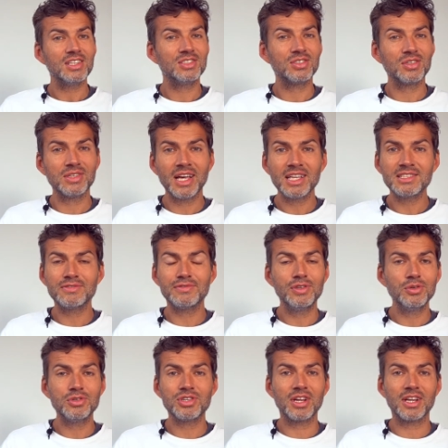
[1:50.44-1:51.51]
So that's
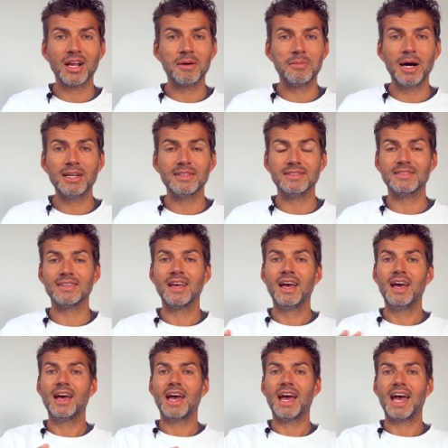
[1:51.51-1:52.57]
future in our minds.
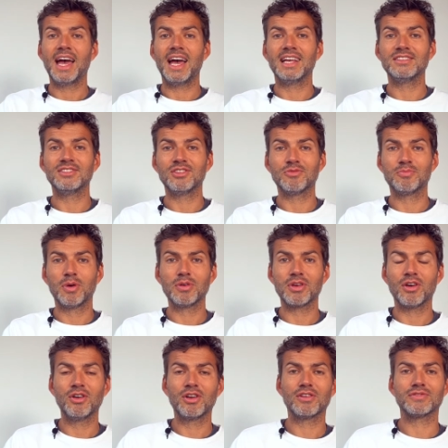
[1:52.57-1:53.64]
And you've
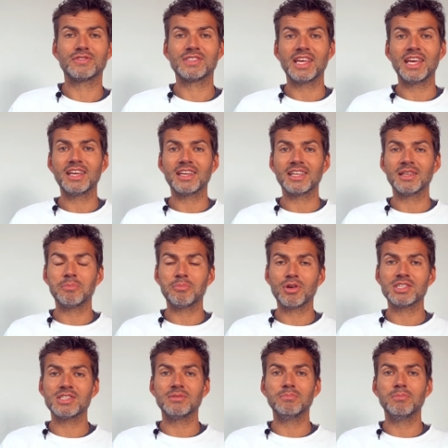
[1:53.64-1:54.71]
probably heard of staying in the
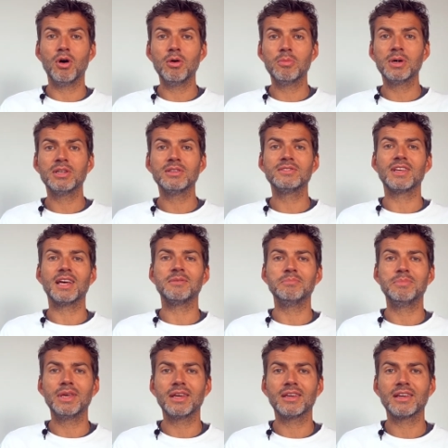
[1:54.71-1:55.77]
present moment
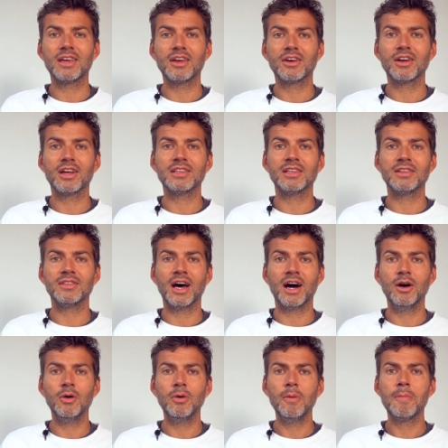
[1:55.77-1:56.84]
and being here in the
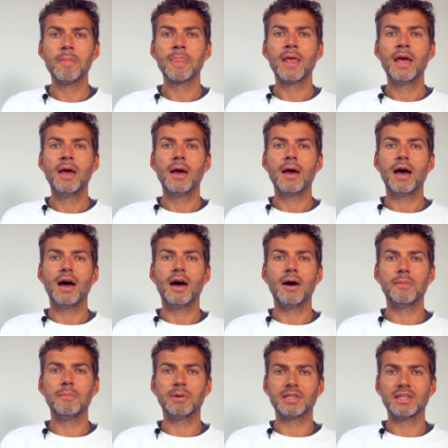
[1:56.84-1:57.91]
now.
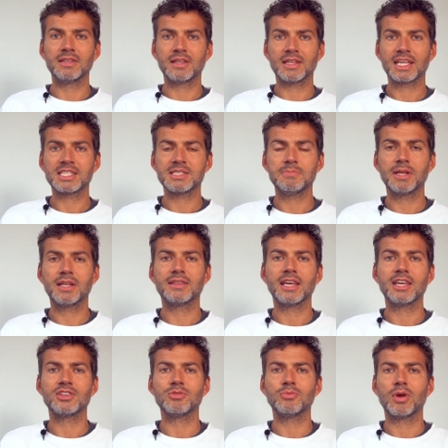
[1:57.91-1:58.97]
Uh, but in the next
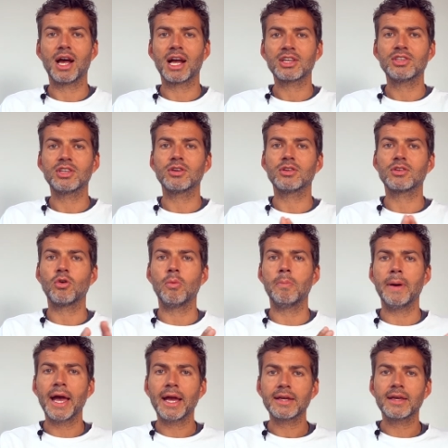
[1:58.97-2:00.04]
meditation, we're actually going to go
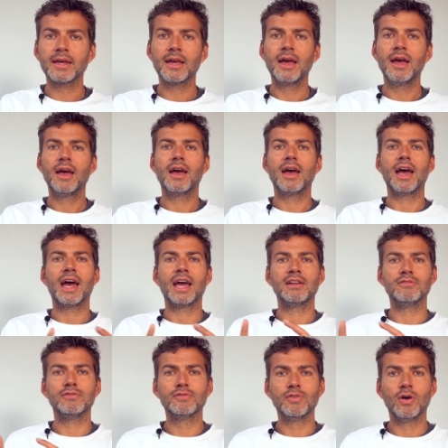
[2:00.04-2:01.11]
back
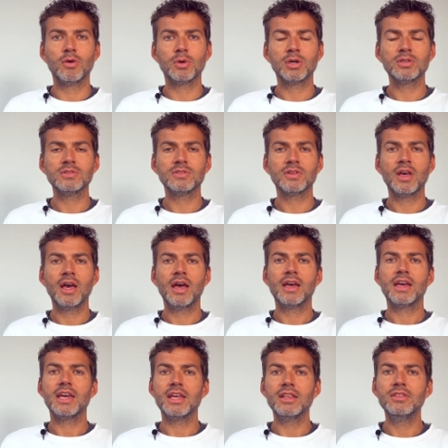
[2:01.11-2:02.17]
and forward
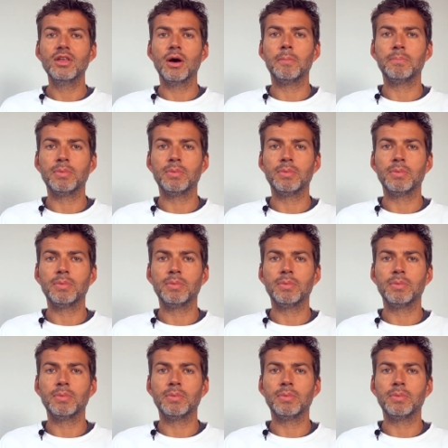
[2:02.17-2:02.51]
in a